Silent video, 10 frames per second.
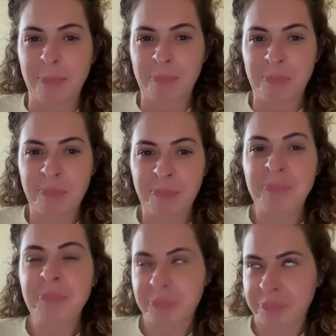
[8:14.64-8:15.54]
Don't,
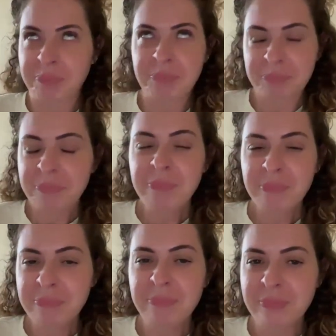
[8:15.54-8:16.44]
you know,
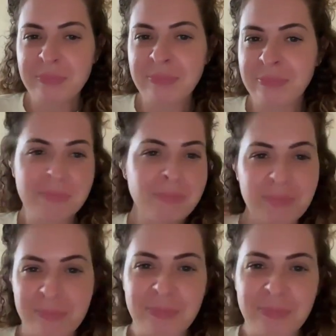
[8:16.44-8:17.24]
those